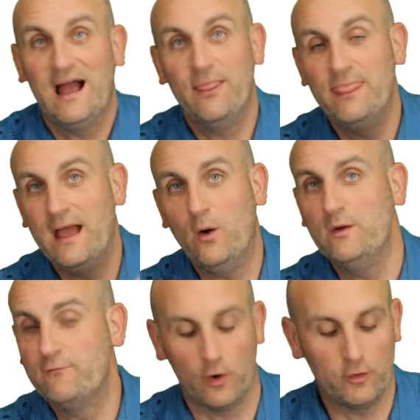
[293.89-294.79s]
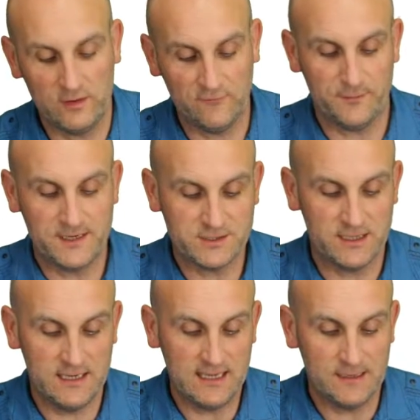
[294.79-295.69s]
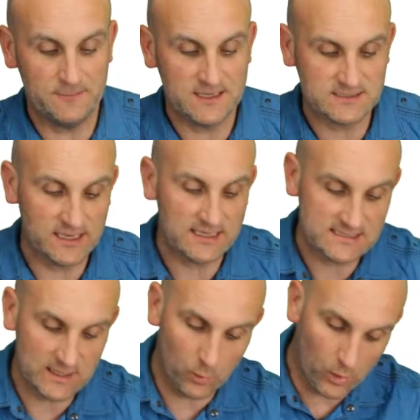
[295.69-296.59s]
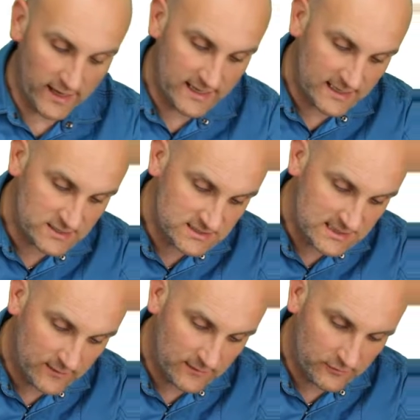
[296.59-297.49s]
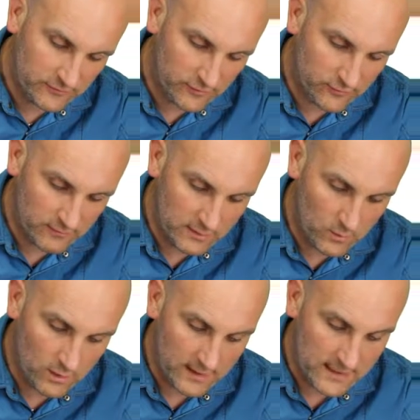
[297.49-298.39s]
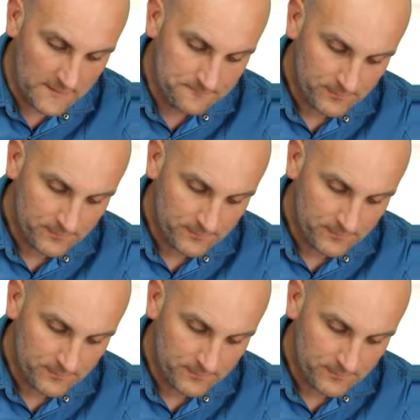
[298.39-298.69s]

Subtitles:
And now we've got all the information I need, because I can say y dash is now equal to 3y